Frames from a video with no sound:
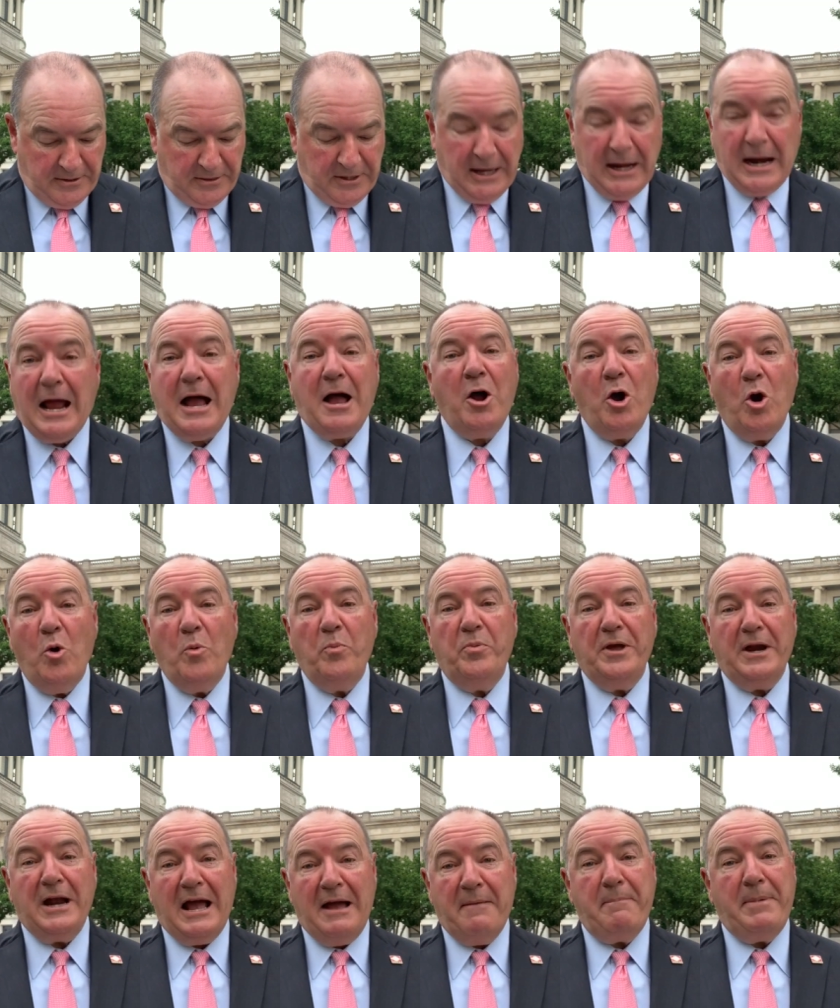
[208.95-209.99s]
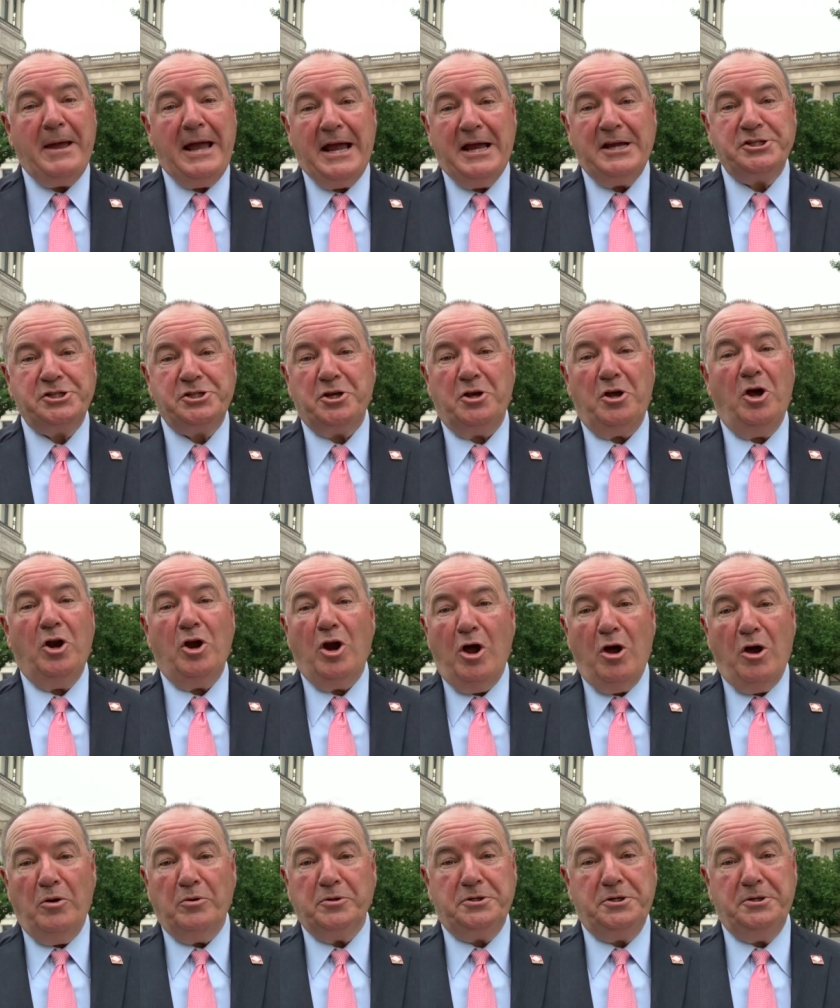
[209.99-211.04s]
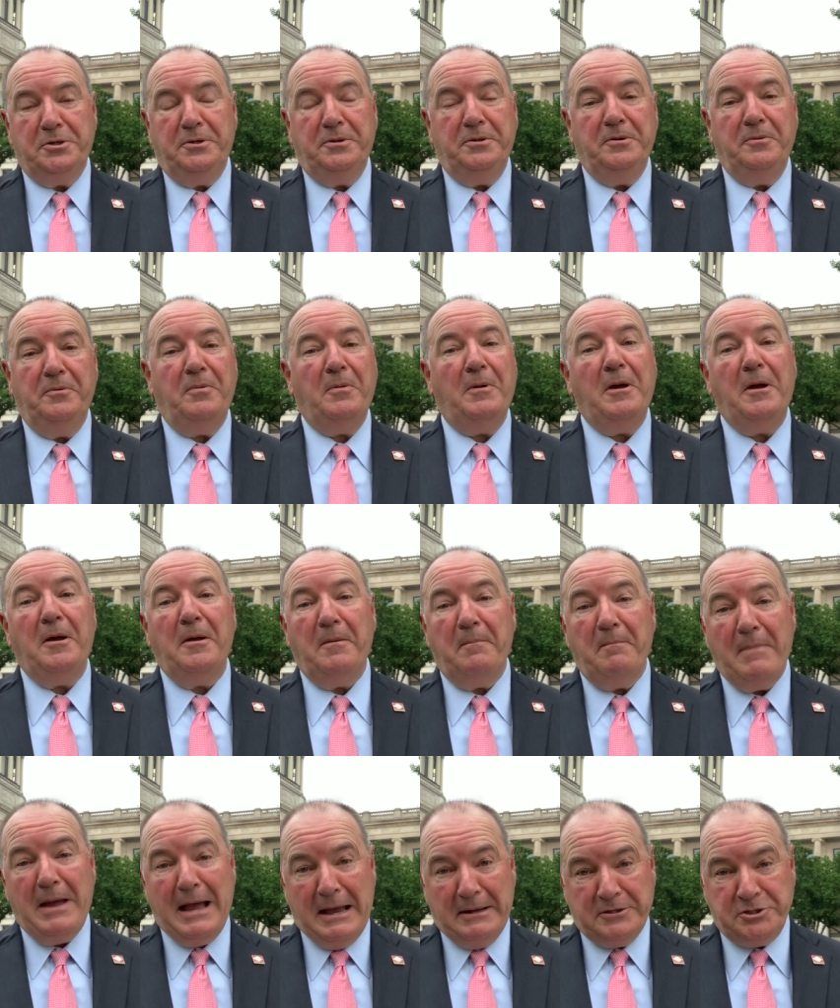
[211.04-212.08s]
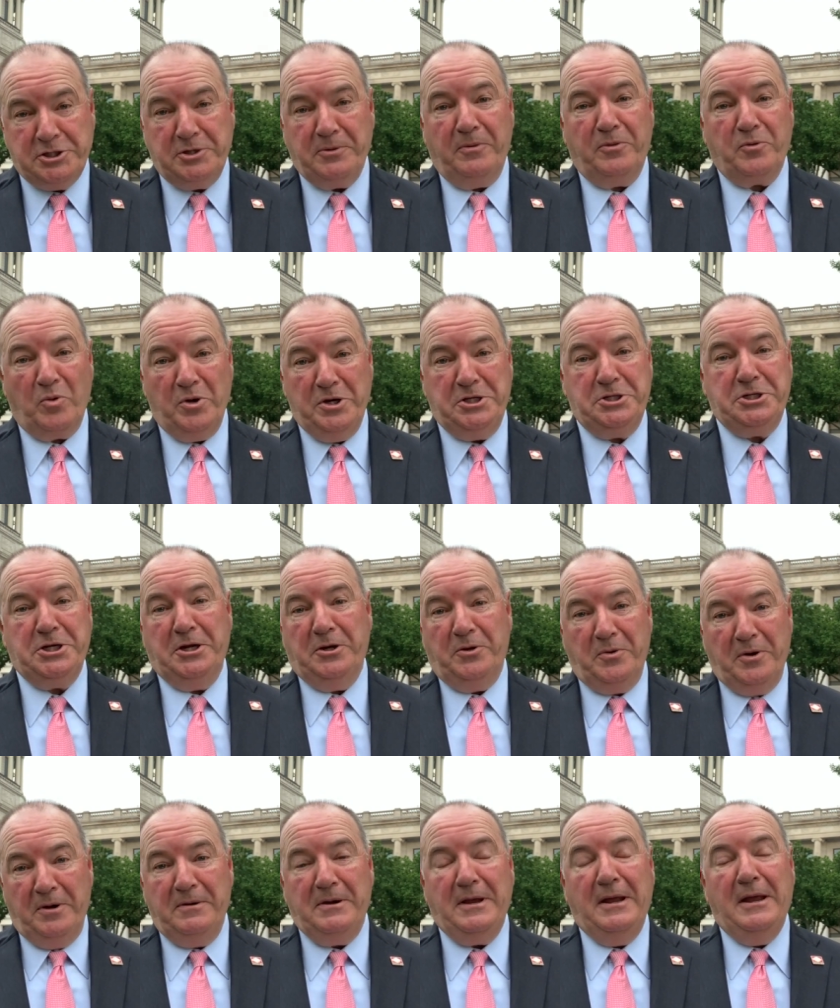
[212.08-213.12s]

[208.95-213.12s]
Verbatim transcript: that I hope that I pass along to uh, my ch three children.